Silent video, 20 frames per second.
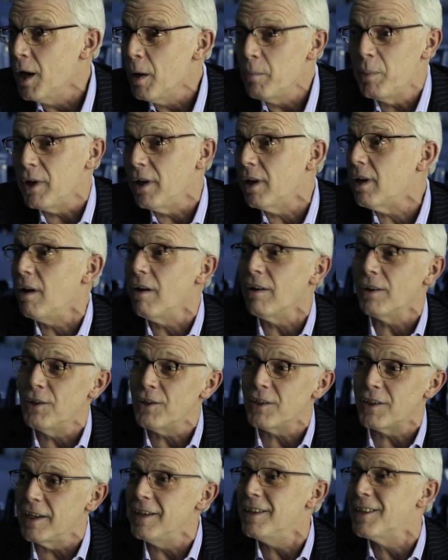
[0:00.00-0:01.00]
but you can't
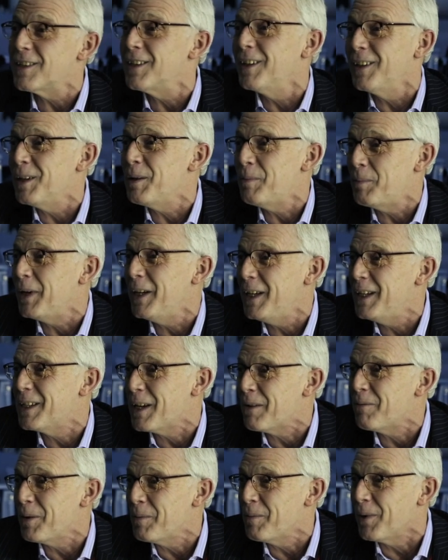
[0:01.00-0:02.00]
just instantly please
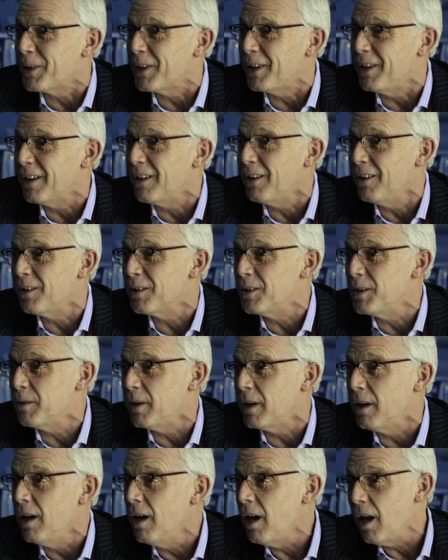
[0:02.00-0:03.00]
everybody. You can't do it.